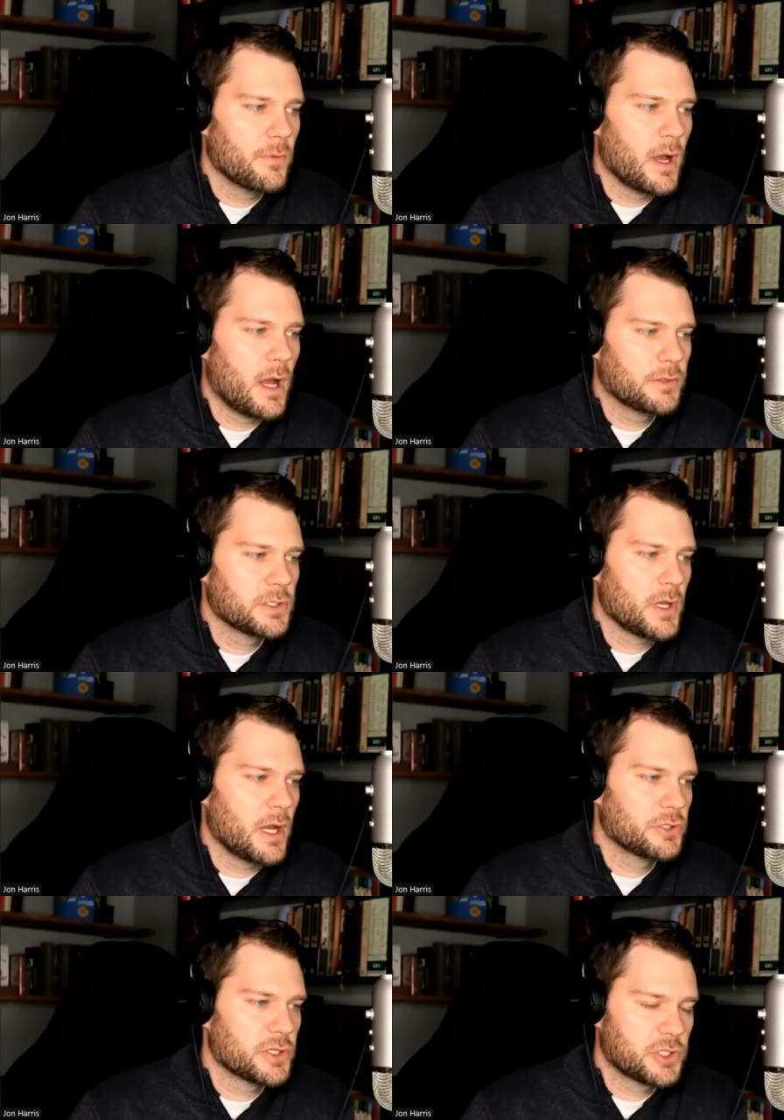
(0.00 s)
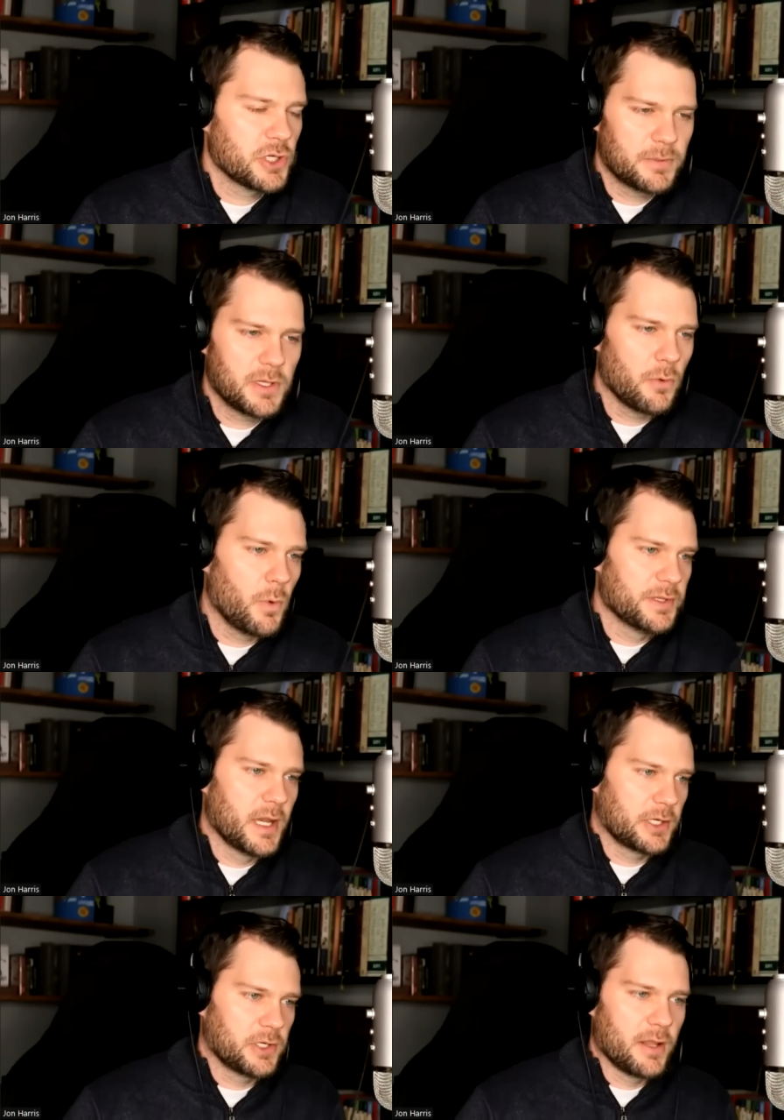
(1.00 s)
I'll just I'll just jump to the one
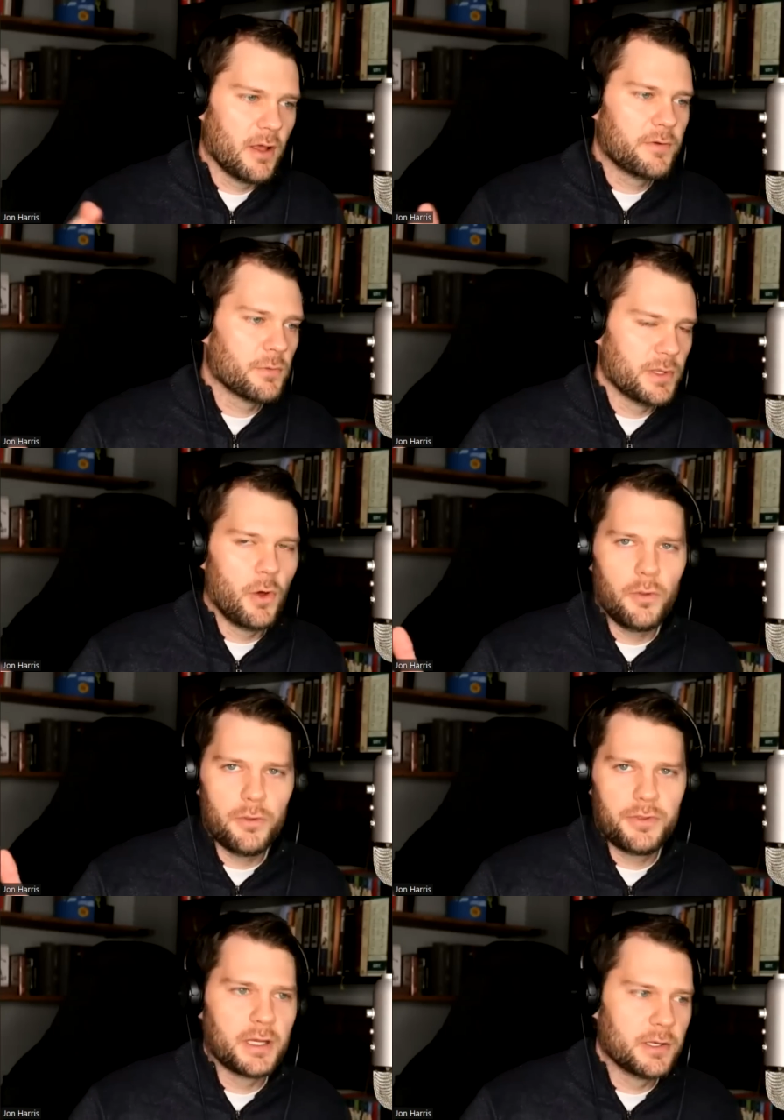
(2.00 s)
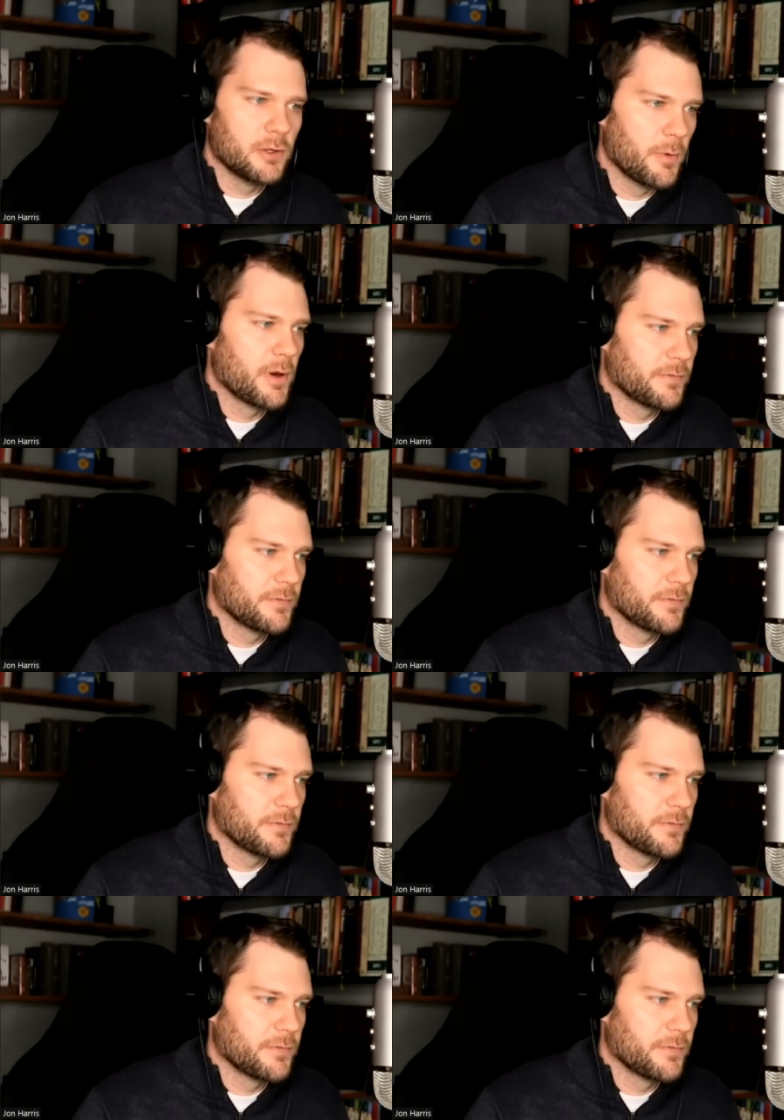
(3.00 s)
section. I'd love to read the whole thing to you, but we don't have